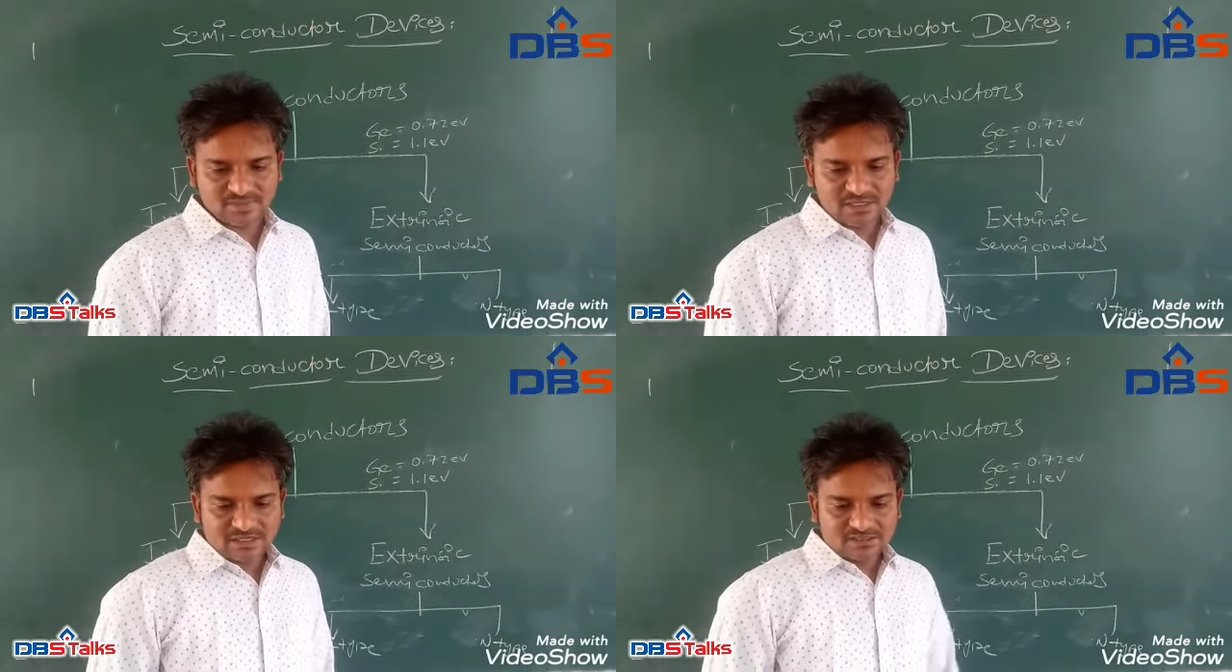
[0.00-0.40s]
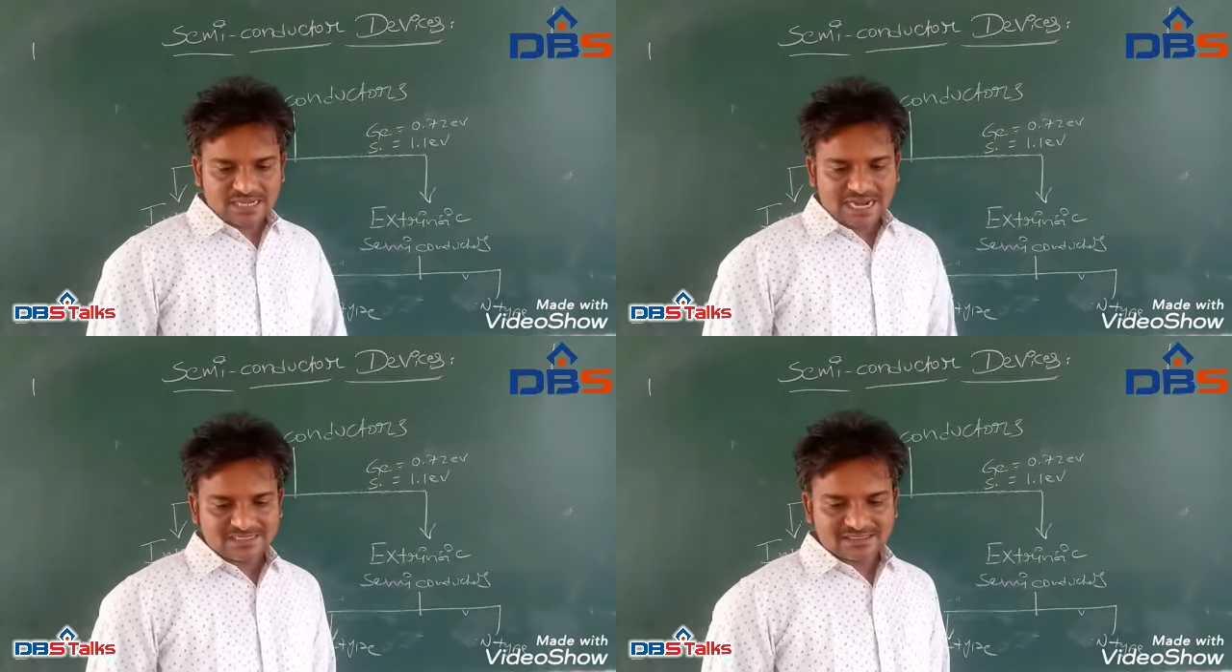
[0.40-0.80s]
So
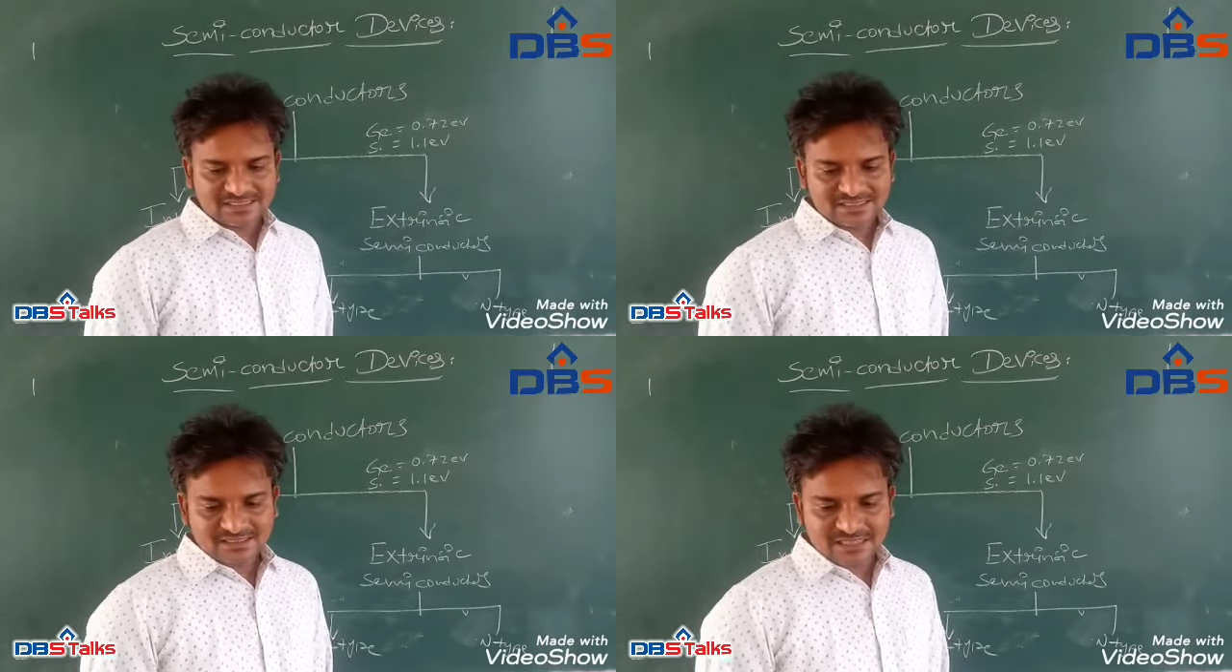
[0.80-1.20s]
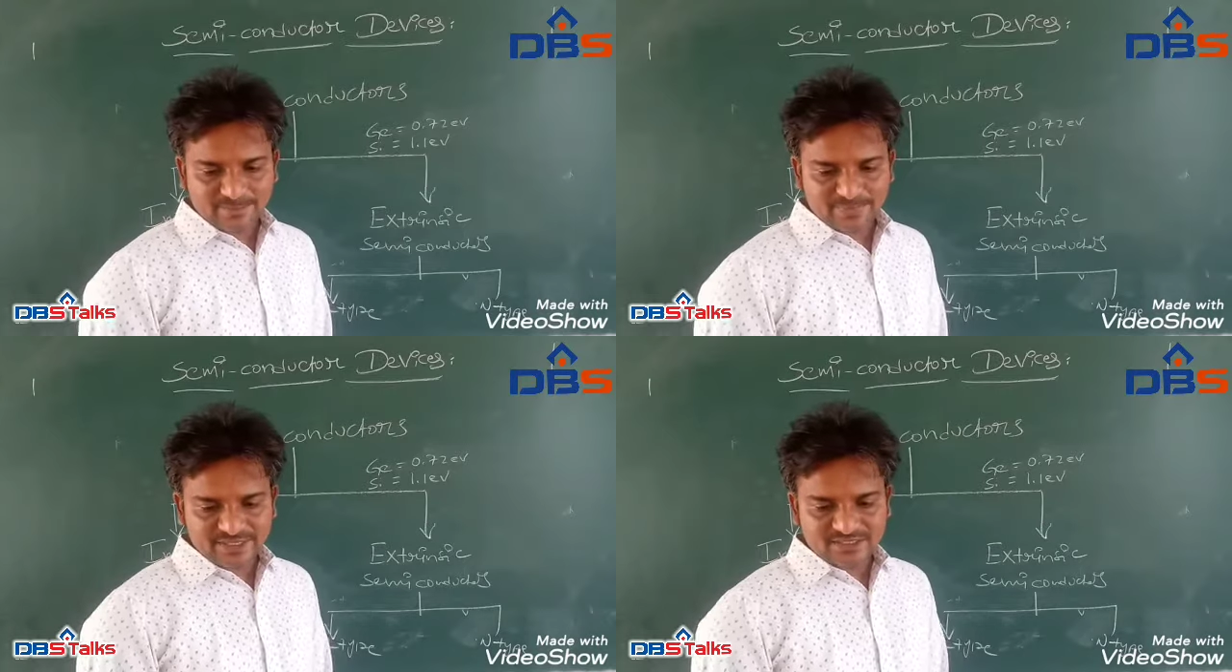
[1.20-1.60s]
at this
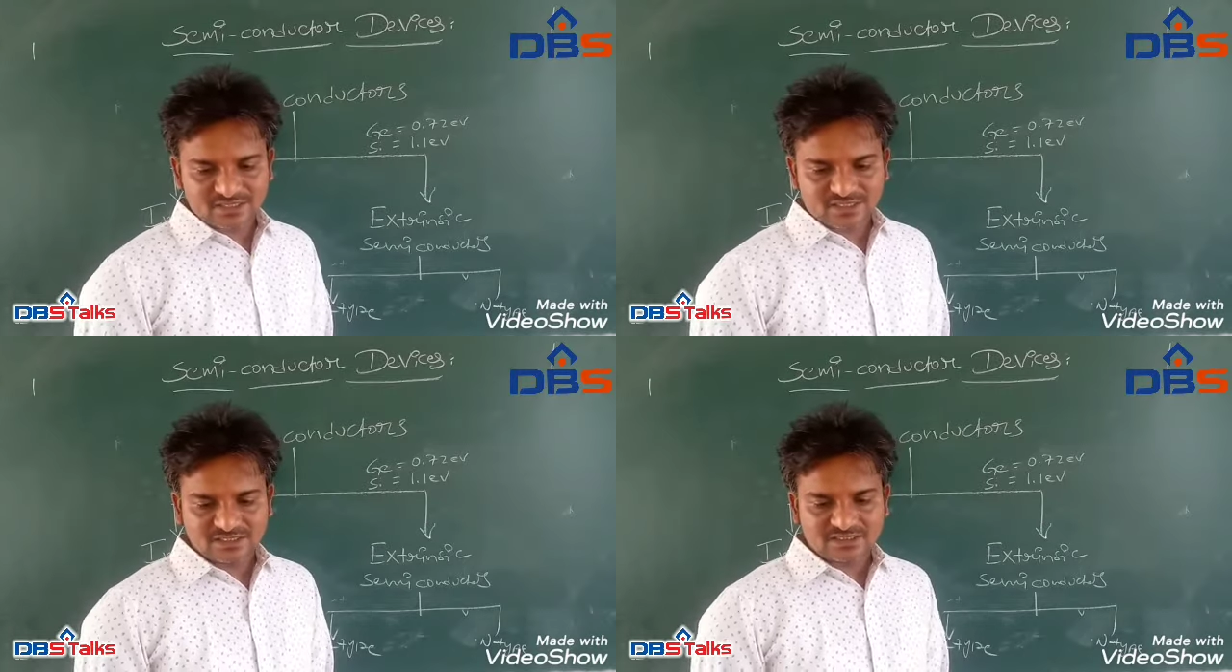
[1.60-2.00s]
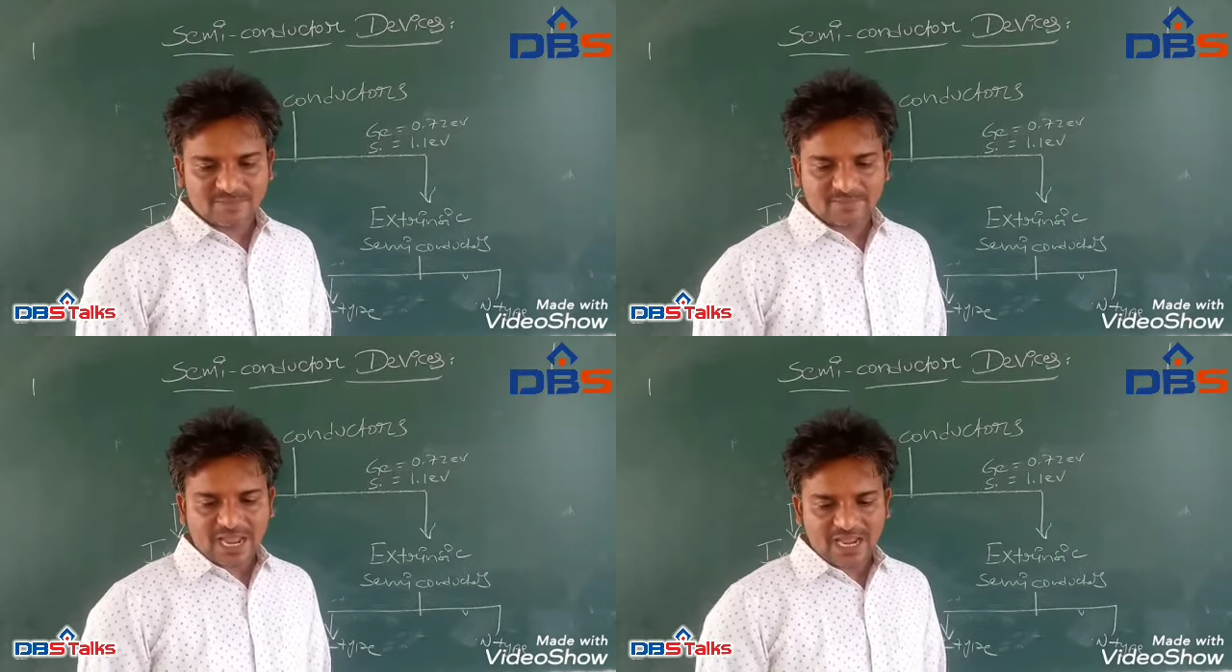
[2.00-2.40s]
temperature, the
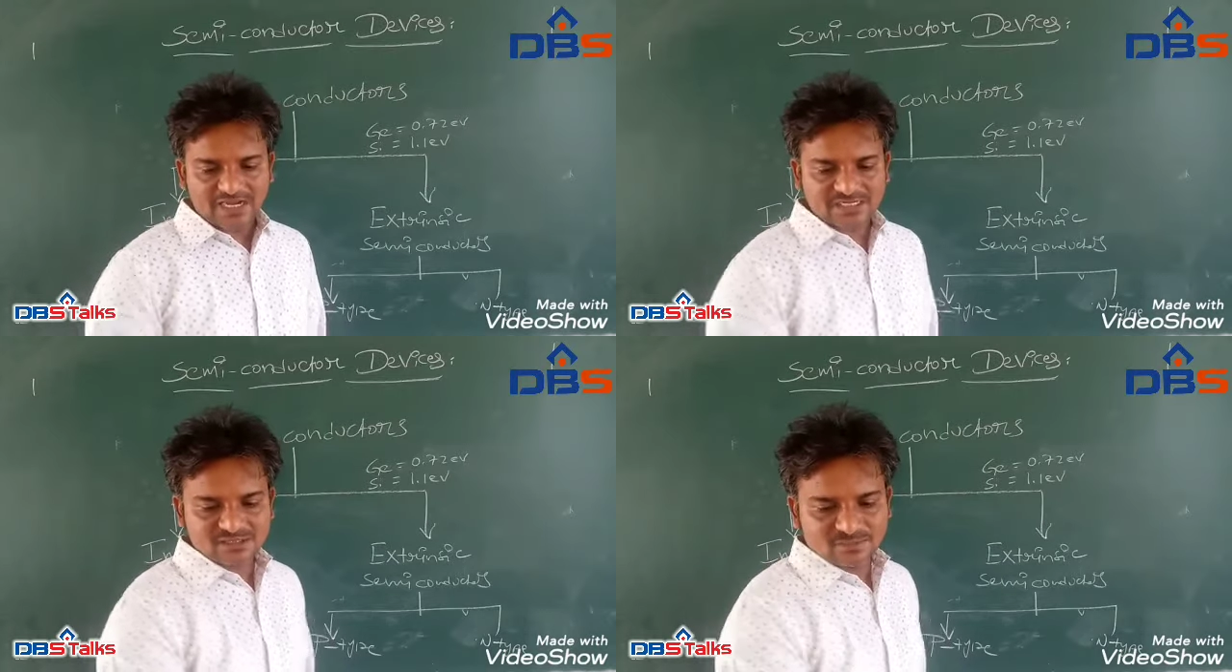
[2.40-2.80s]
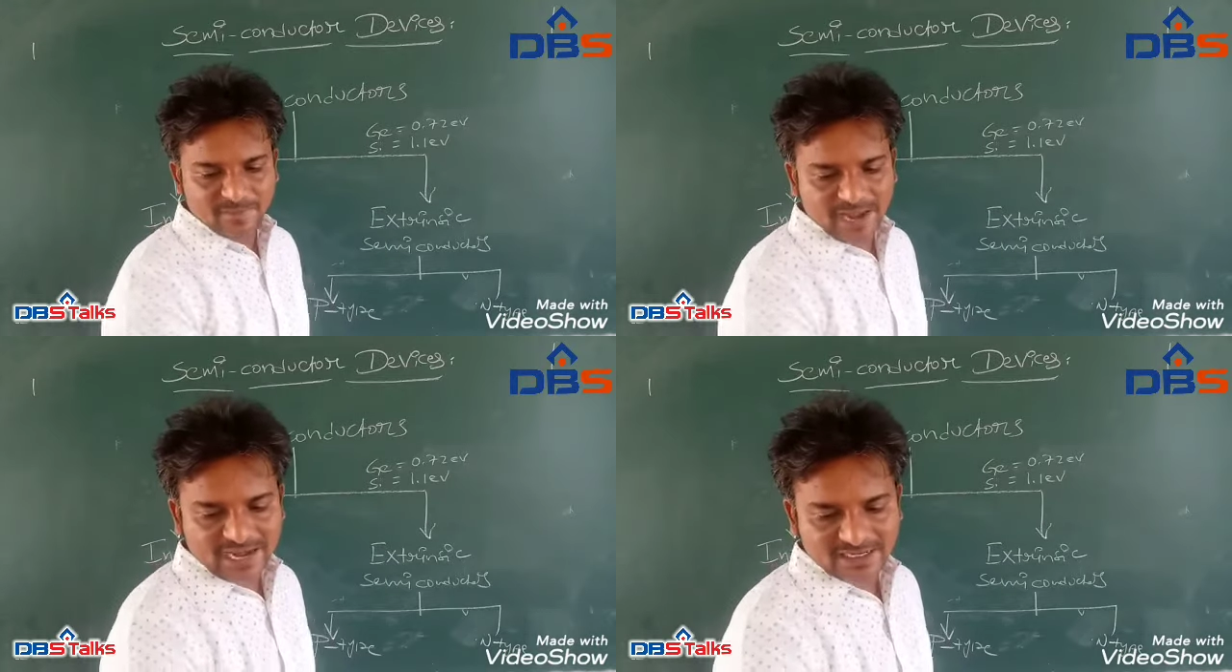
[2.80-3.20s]
valence
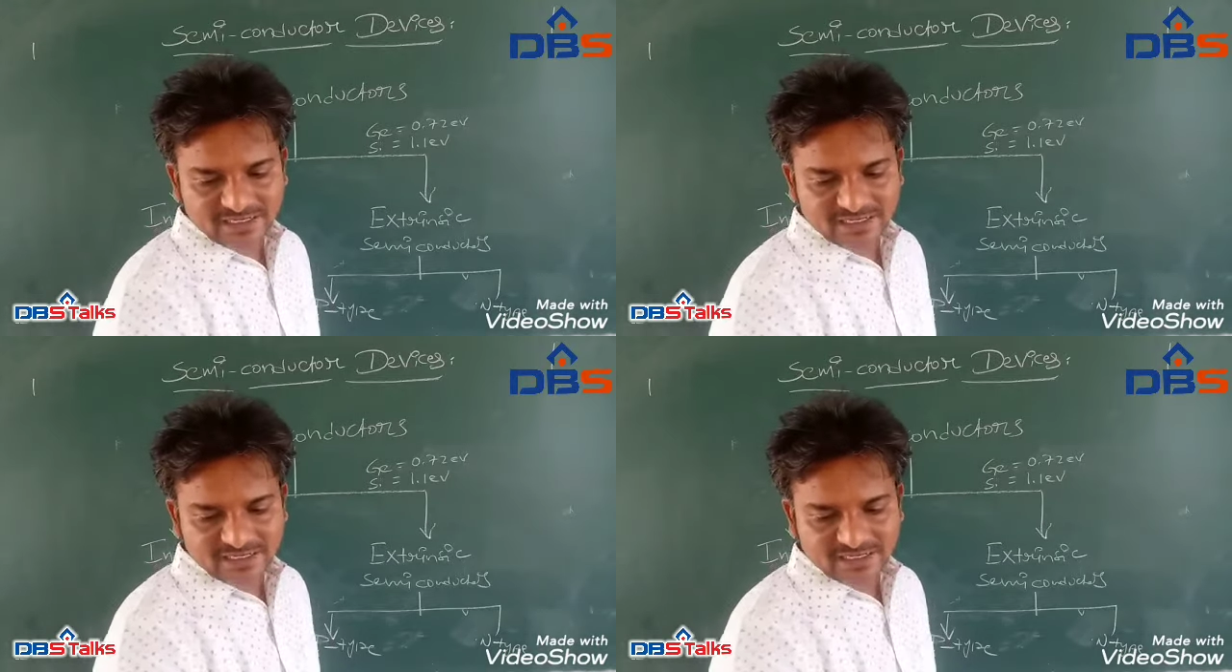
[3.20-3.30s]
band